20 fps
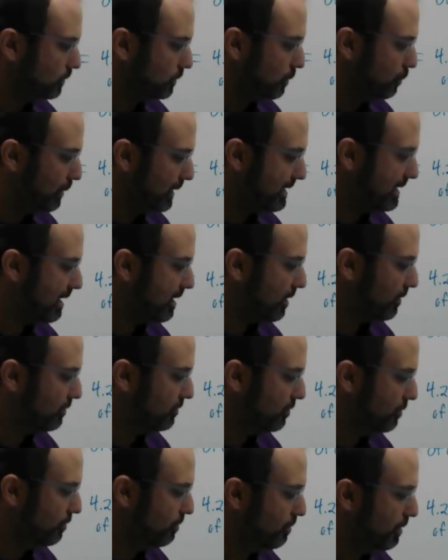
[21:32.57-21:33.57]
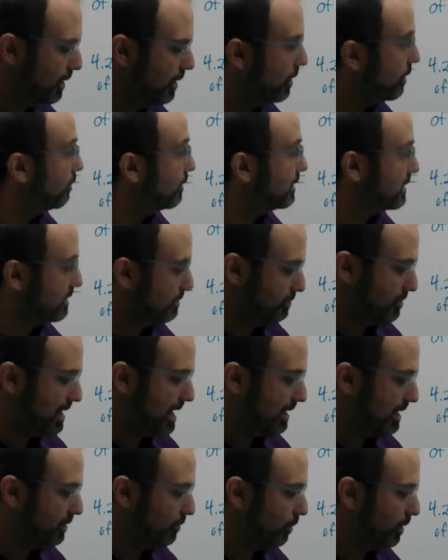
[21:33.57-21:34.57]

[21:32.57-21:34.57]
We take our 2, we subtract the